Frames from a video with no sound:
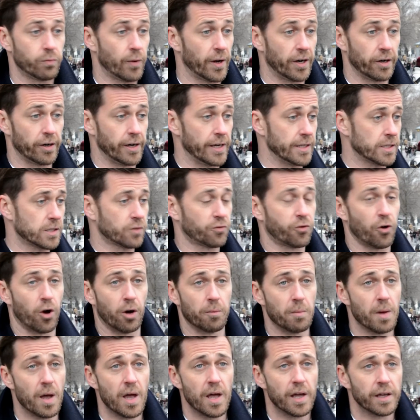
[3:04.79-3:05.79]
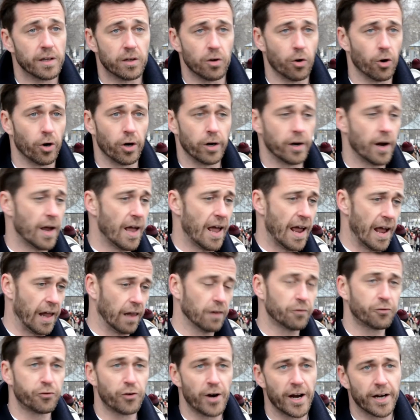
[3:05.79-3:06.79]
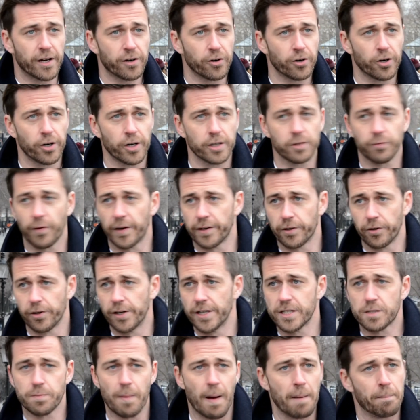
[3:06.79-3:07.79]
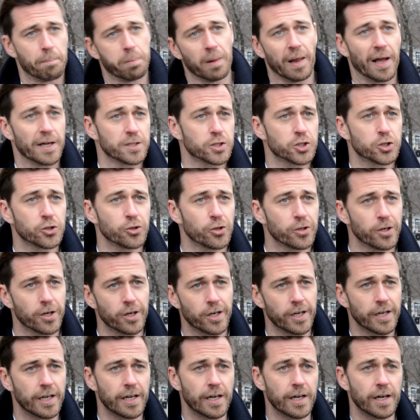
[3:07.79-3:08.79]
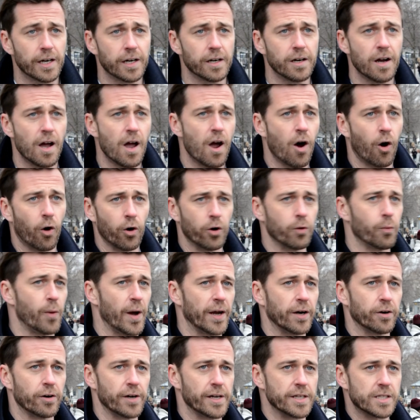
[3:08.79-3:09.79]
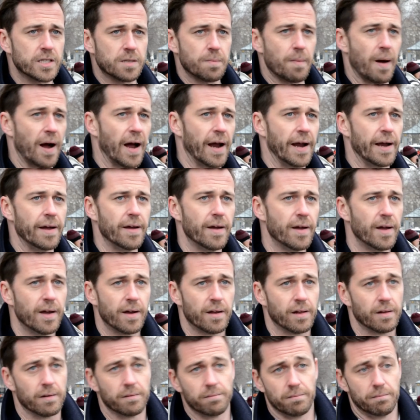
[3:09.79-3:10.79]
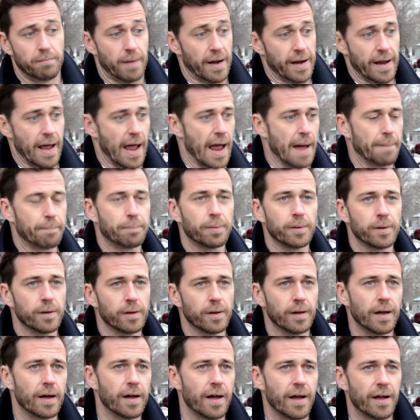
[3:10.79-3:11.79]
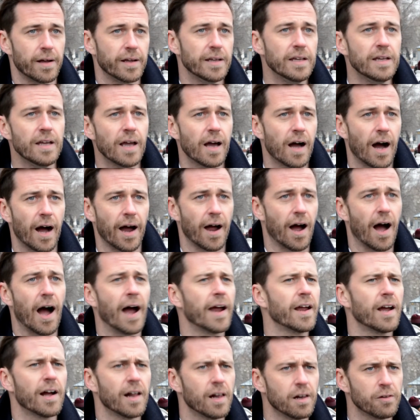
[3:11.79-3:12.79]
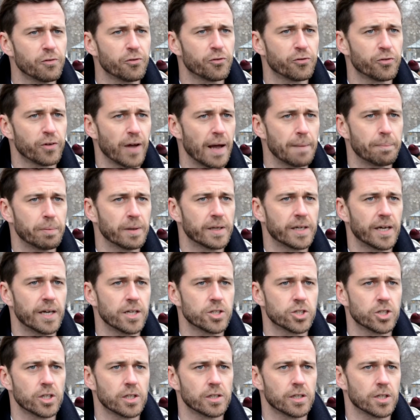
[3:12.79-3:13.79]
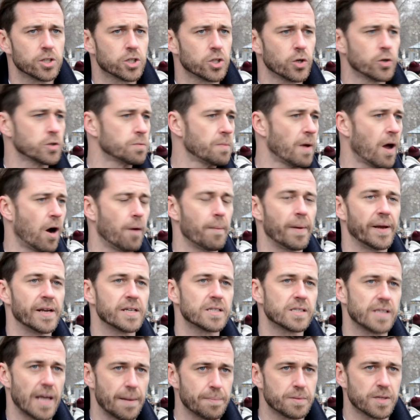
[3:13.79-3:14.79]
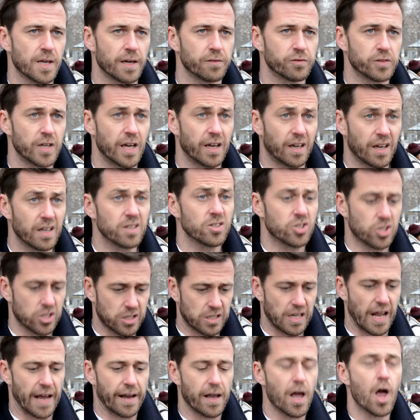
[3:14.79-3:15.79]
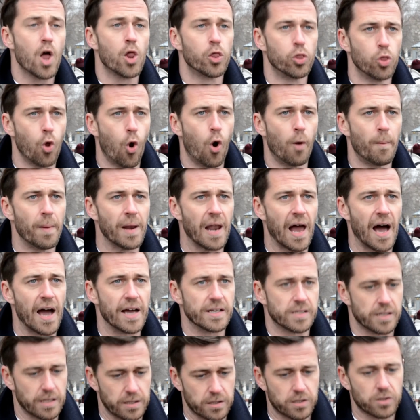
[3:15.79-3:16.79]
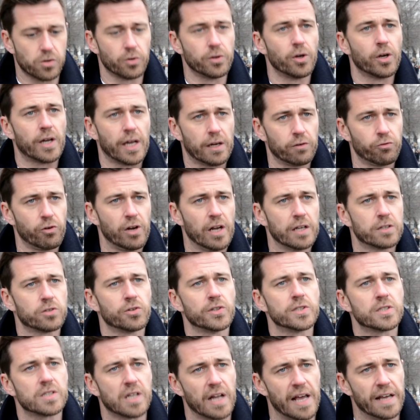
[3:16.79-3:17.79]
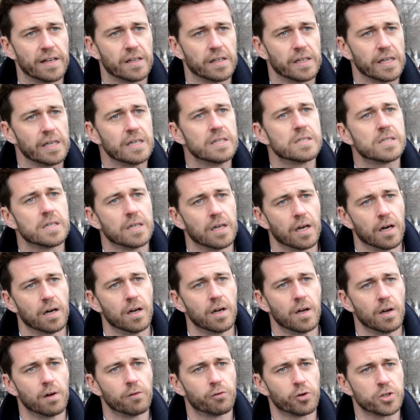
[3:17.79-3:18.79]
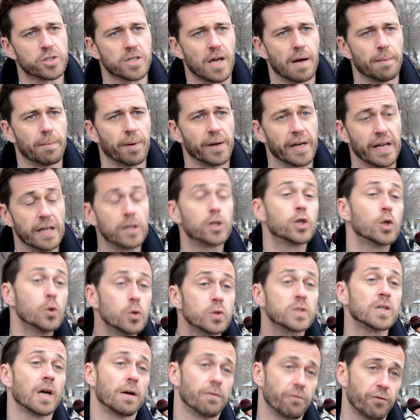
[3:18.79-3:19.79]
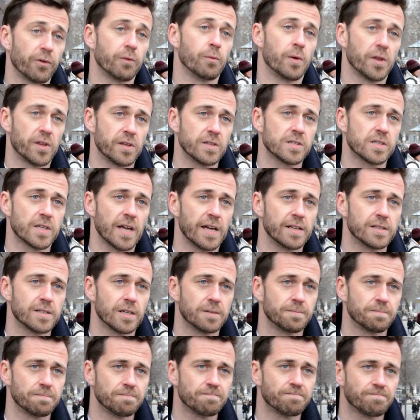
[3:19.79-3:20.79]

Whether it's from your health record, whether it's my blood sugar here, or whether it's my Apple eHealth application that shows me how many steps I've taken, just like normalize it so you can really translate it easier for somebody and do something with this data.